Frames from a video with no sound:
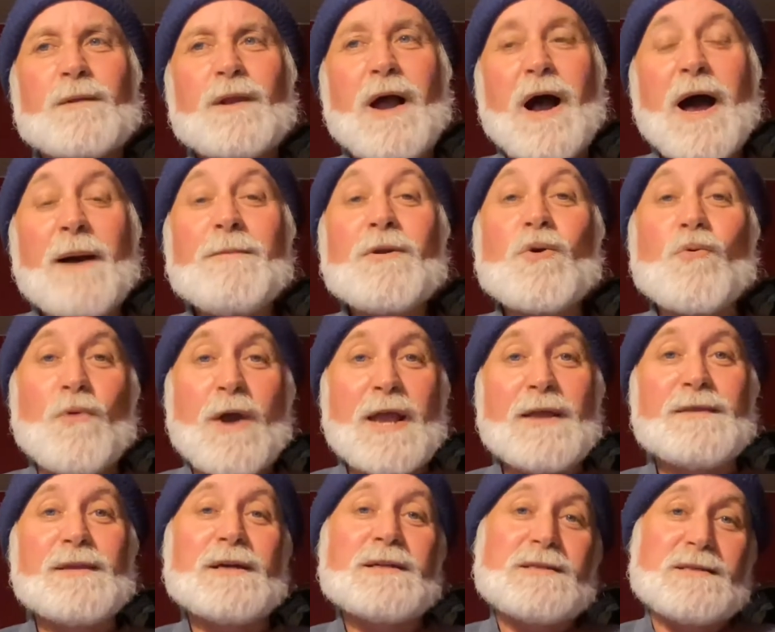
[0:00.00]
I'm going to
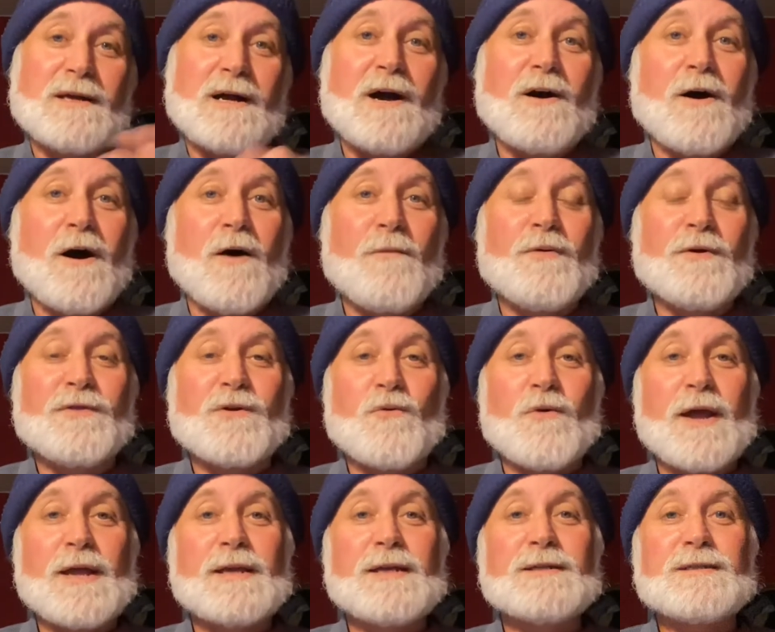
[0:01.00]
rank this. I'll, I'll, put the
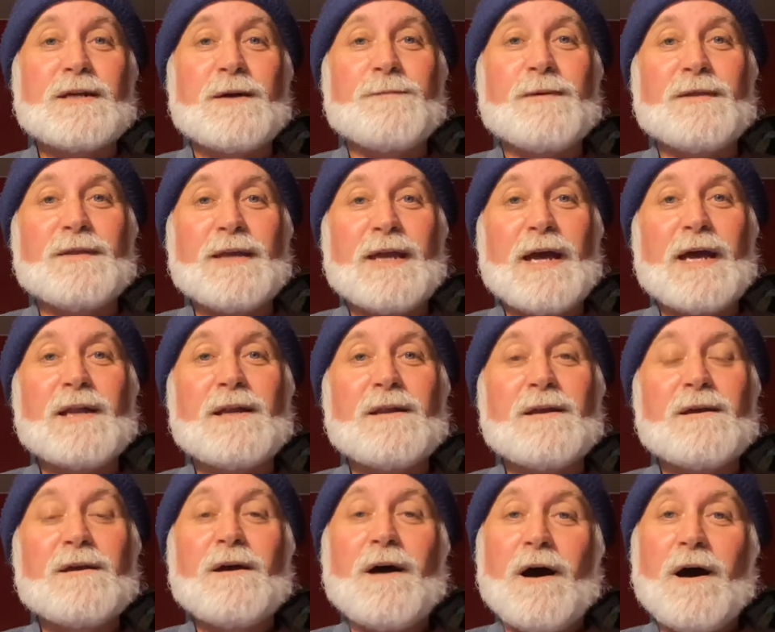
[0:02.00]
rankings up at the end.
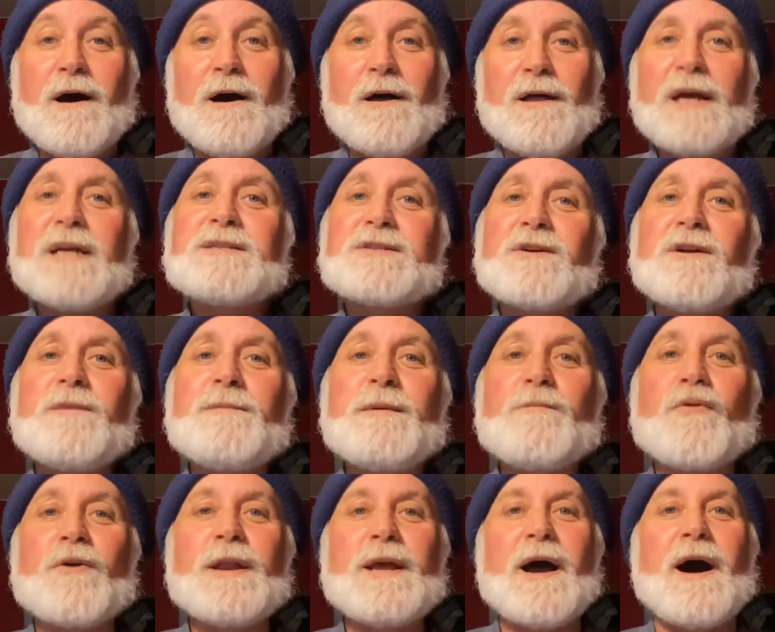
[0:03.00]
Uh, it's going to be
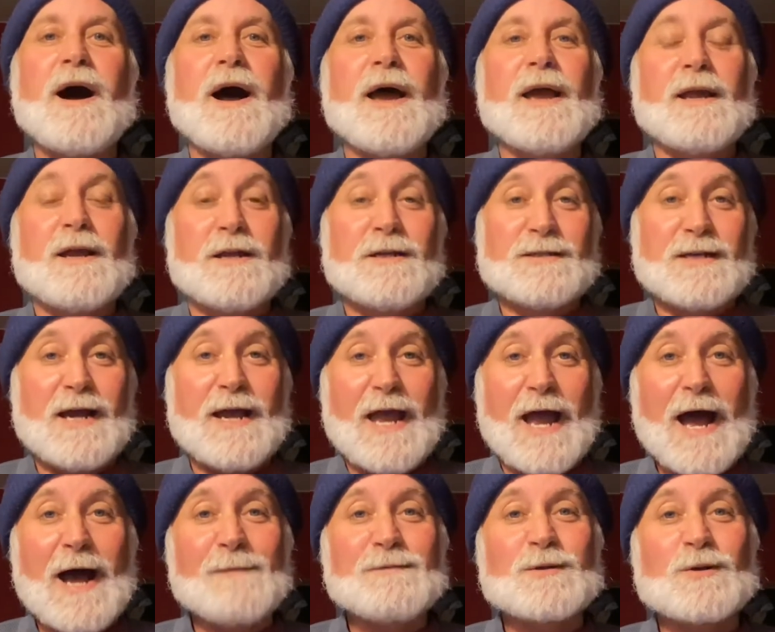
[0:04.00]
pretty high because I
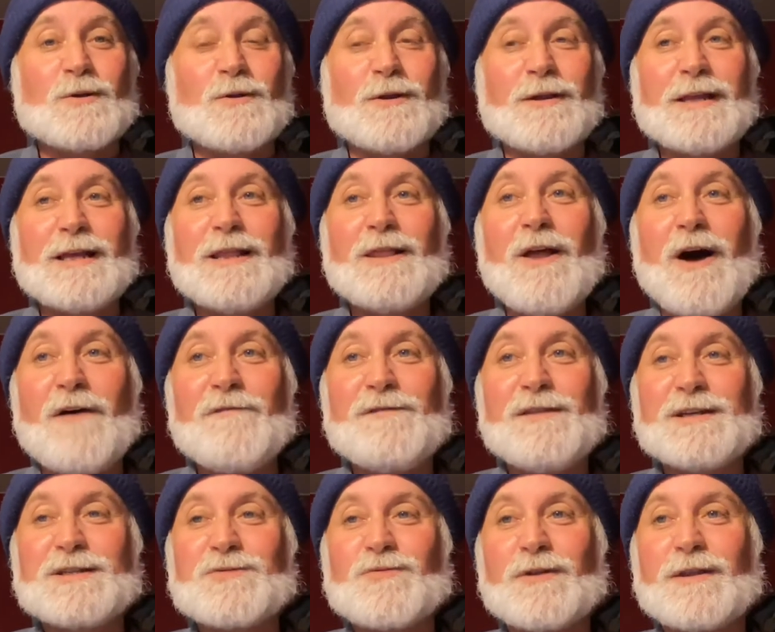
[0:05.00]
absolutely love
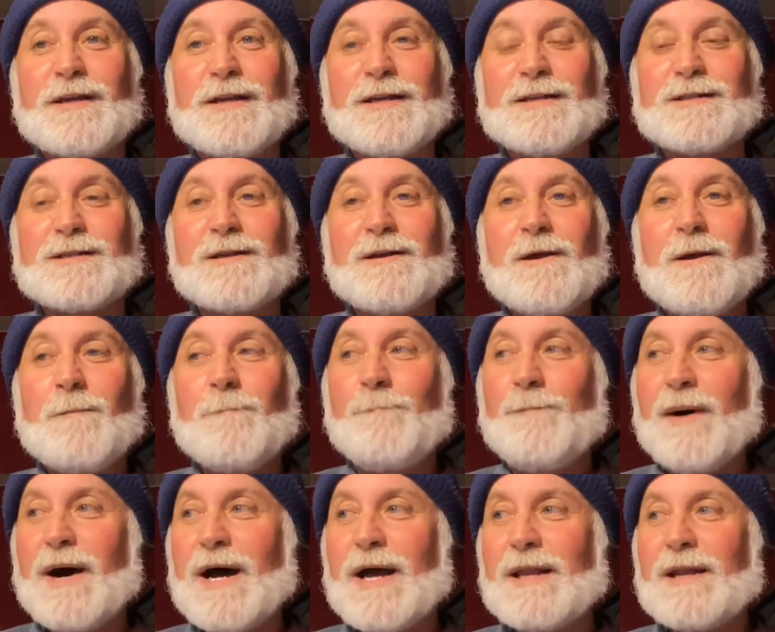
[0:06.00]
this release.
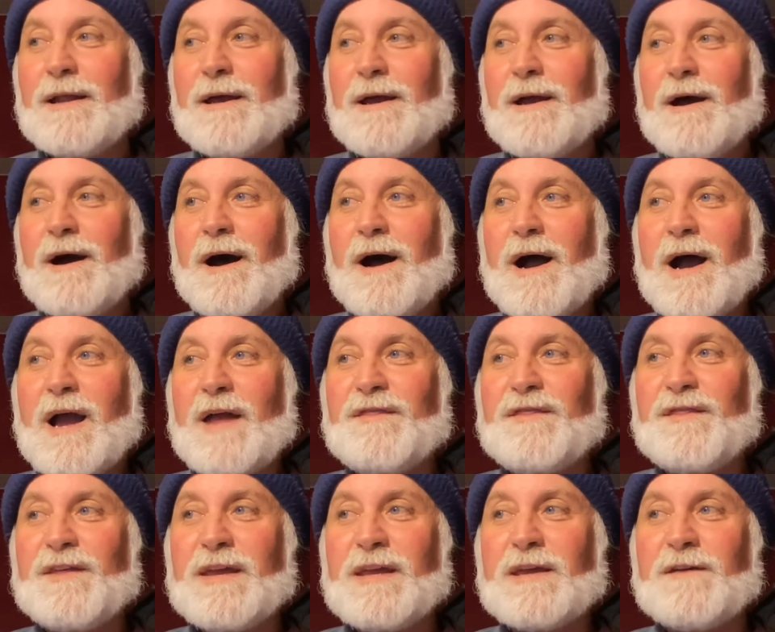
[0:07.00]
But I
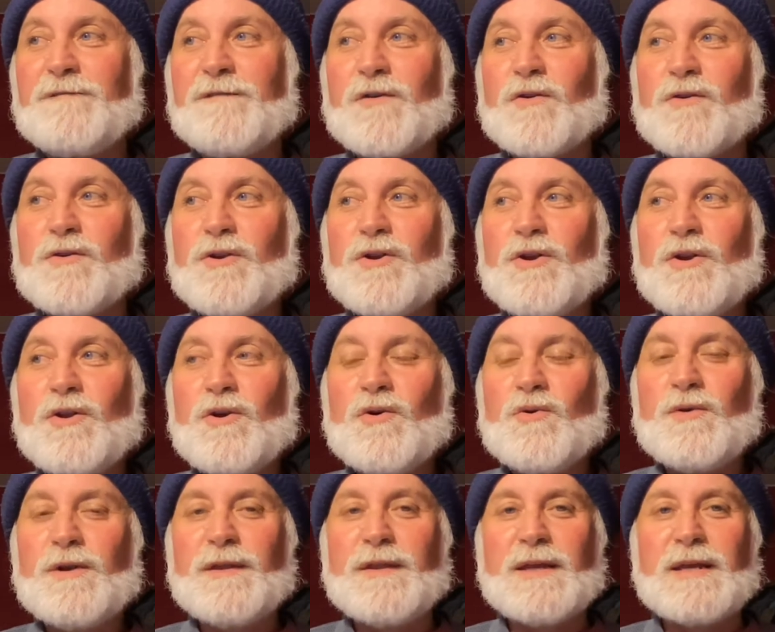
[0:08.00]
think if you're
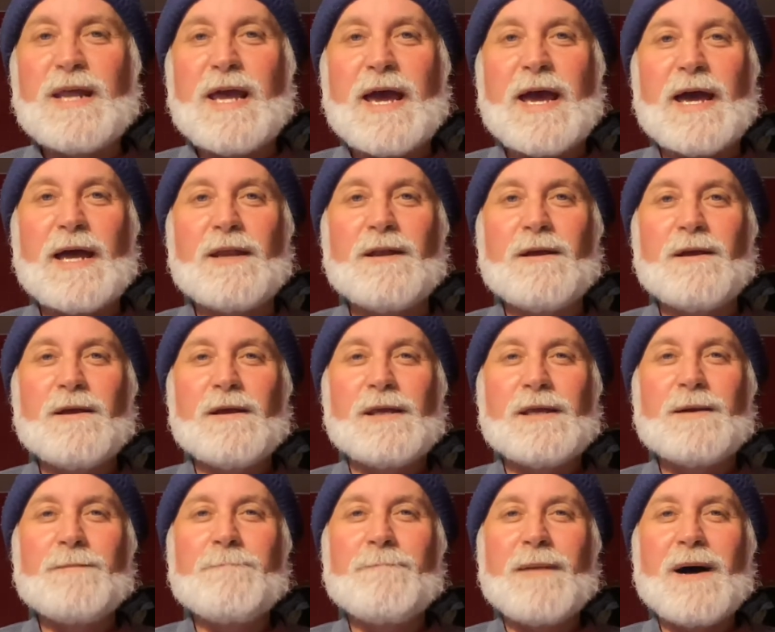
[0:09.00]
new to the dead,
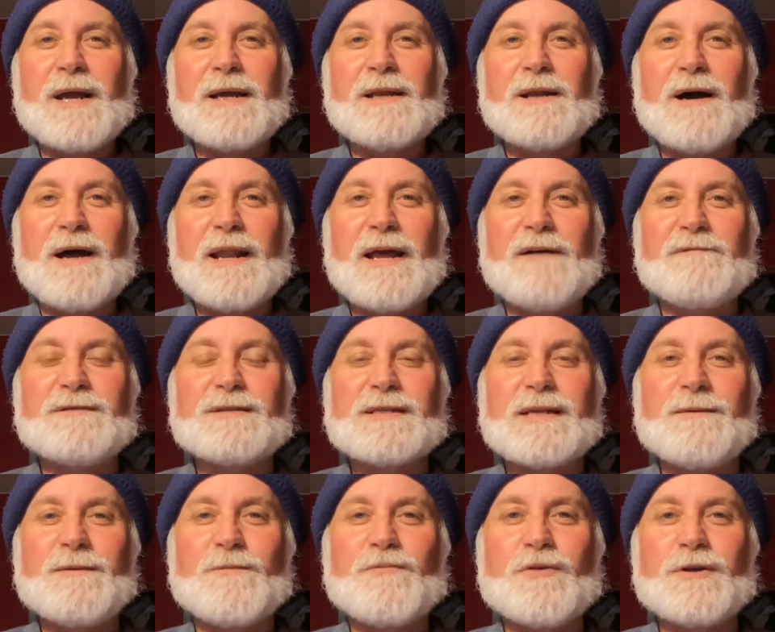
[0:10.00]
you might not have the
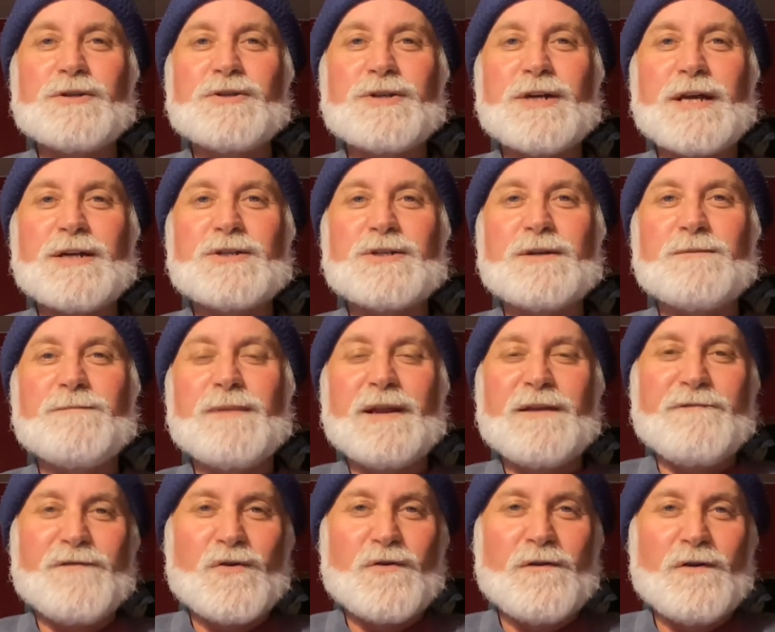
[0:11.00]
same appreciation. But
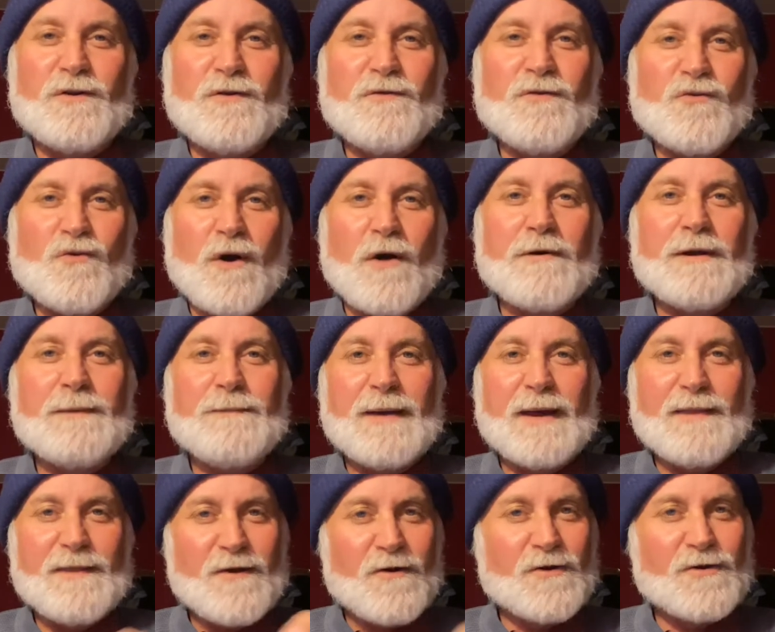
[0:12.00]
if you're you, are you are already
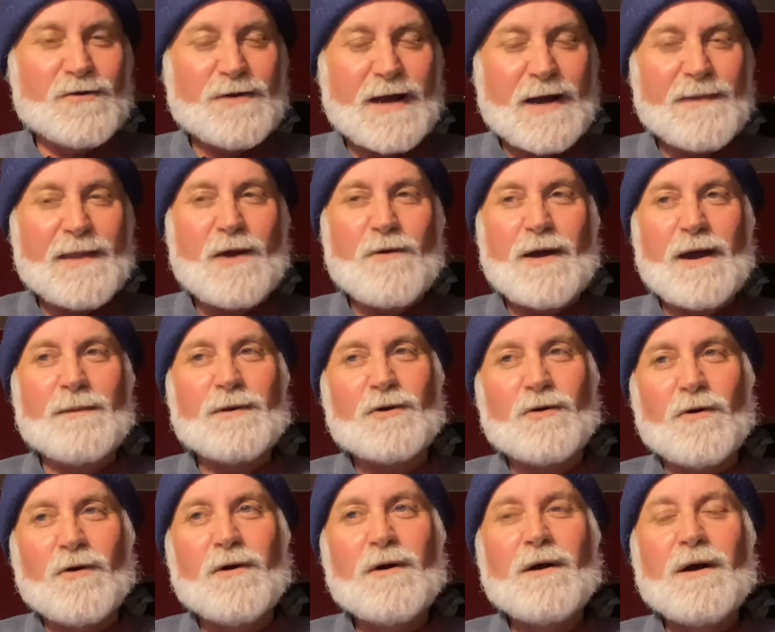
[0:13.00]
been there and you're down that rabbit
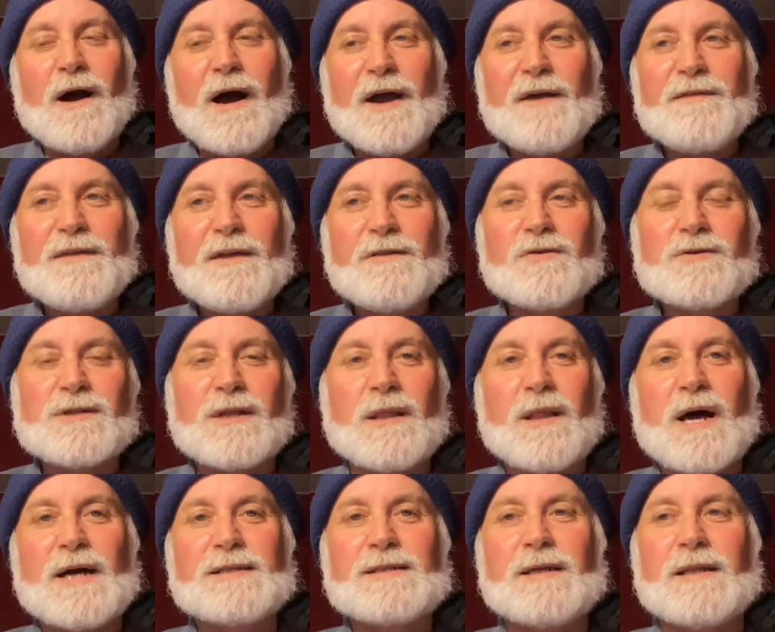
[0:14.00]
hole, I think there's a
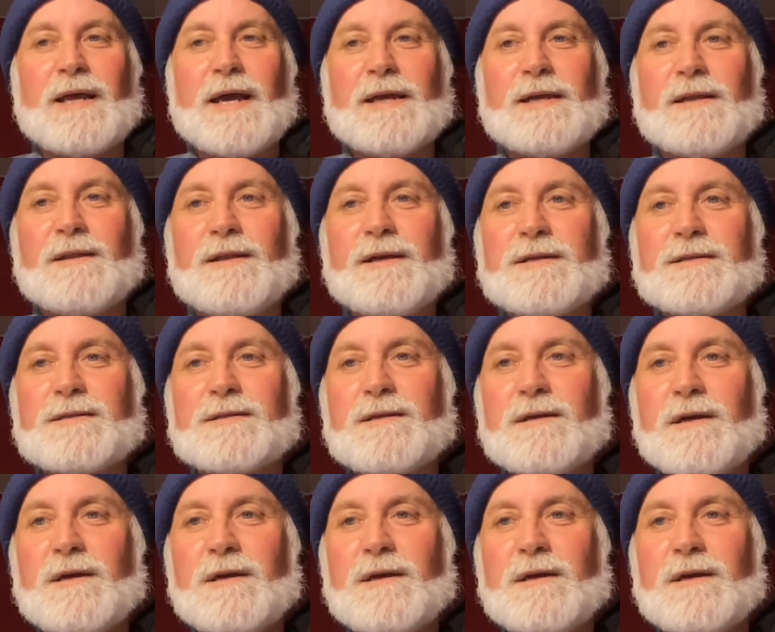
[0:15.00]
lot to like in this.